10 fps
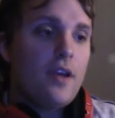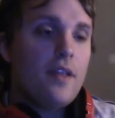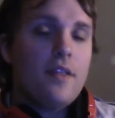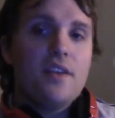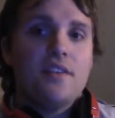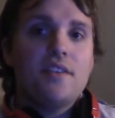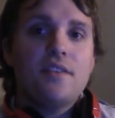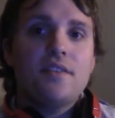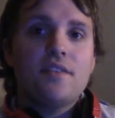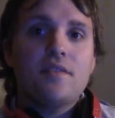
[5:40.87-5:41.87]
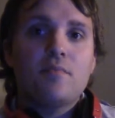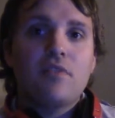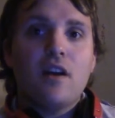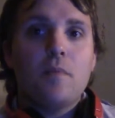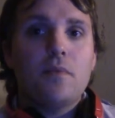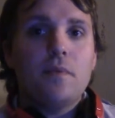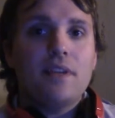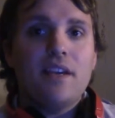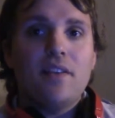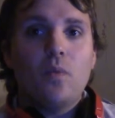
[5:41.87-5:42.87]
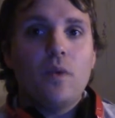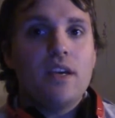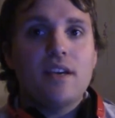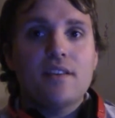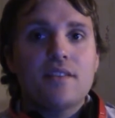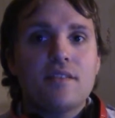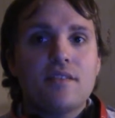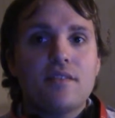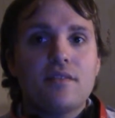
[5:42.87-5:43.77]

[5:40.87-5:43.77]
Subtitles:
This is probably the weakest